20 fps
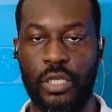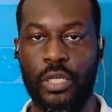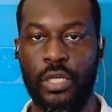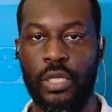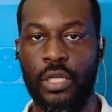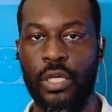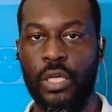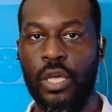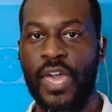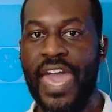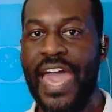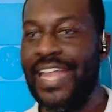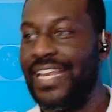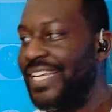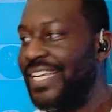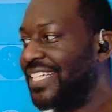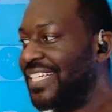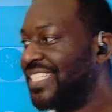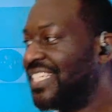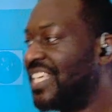And this is
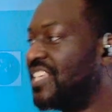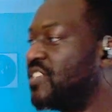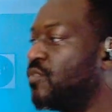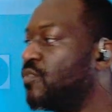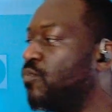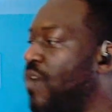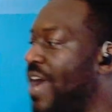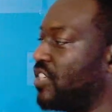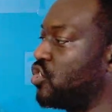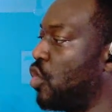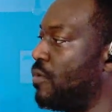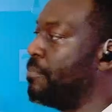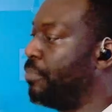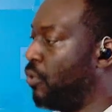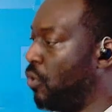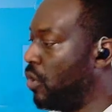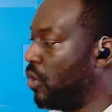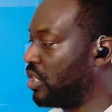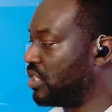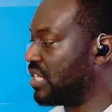why it's so important to
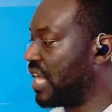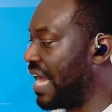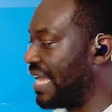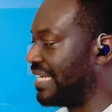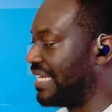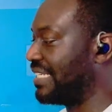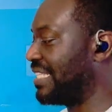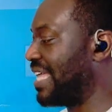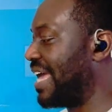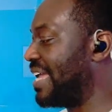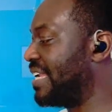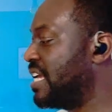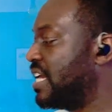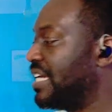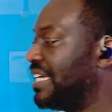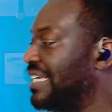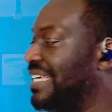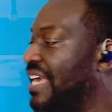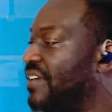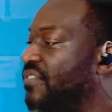understand giving
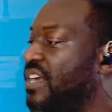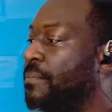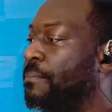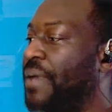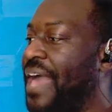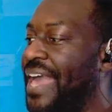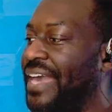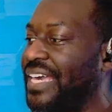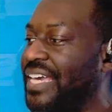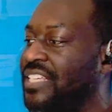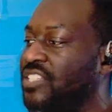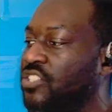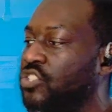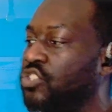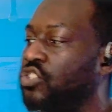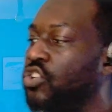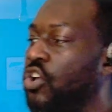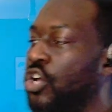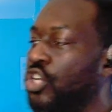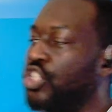back is not just
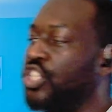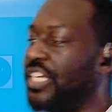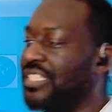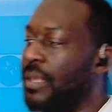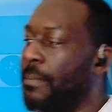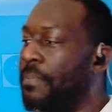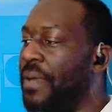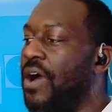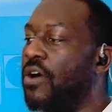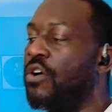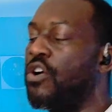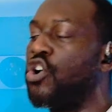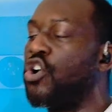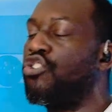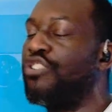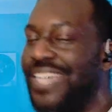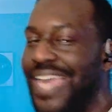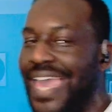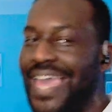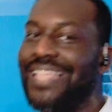about
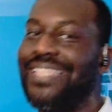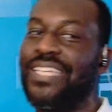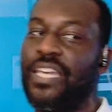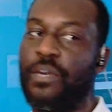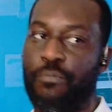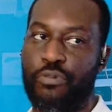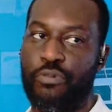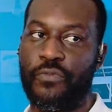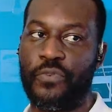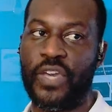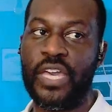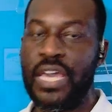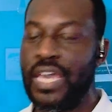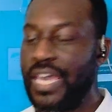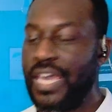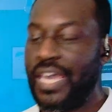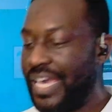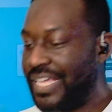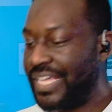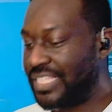creating profit, it's
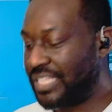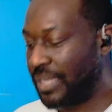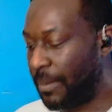about